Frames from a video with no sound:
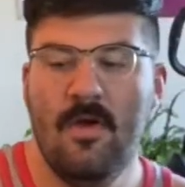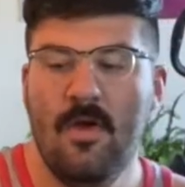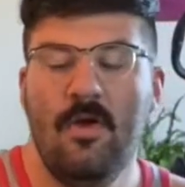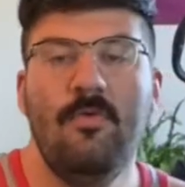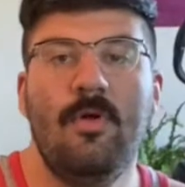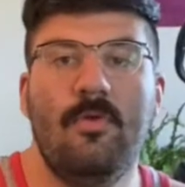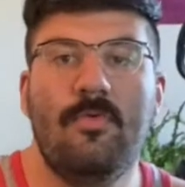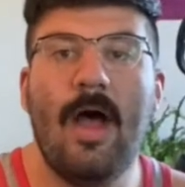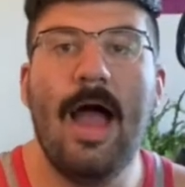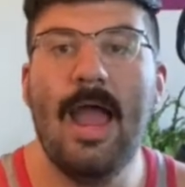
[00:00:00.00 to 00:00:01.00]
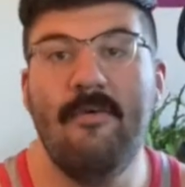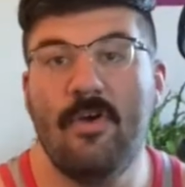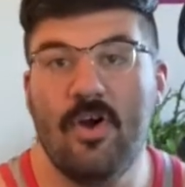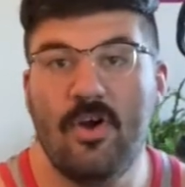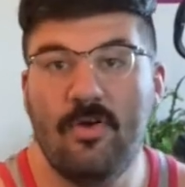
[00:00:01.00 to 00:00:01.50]
Who knows? I have
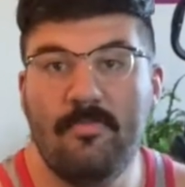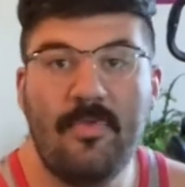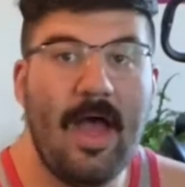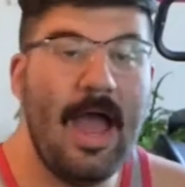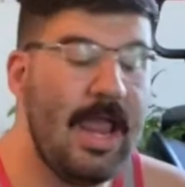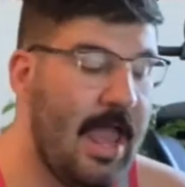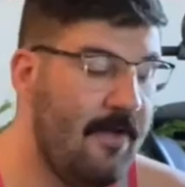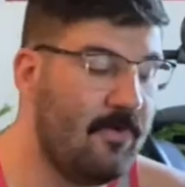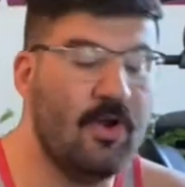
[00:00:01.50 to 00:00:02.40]
herbs. I have